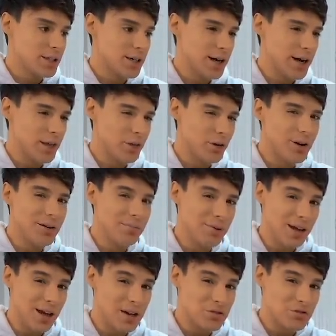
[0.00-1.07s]
I thought it'd
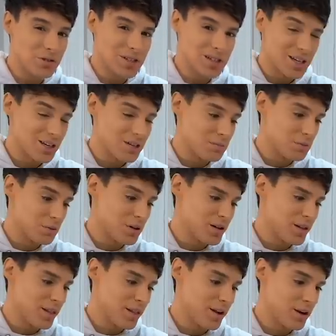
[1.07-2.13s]
be interesting to put it
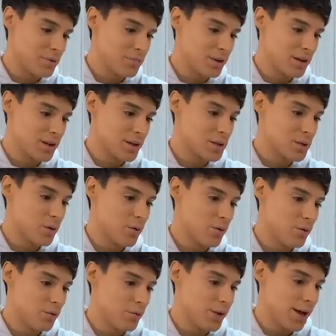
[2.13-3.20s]
in there because
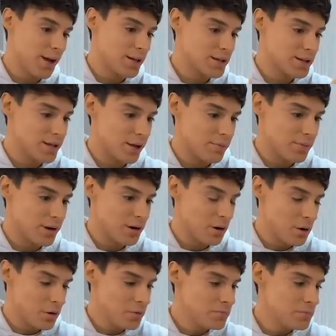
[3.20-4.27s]
we had some at
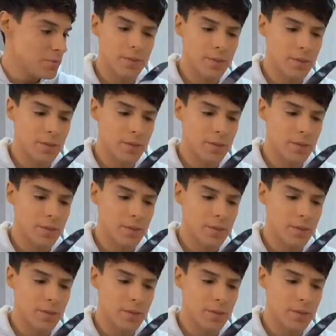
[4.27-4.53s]
home.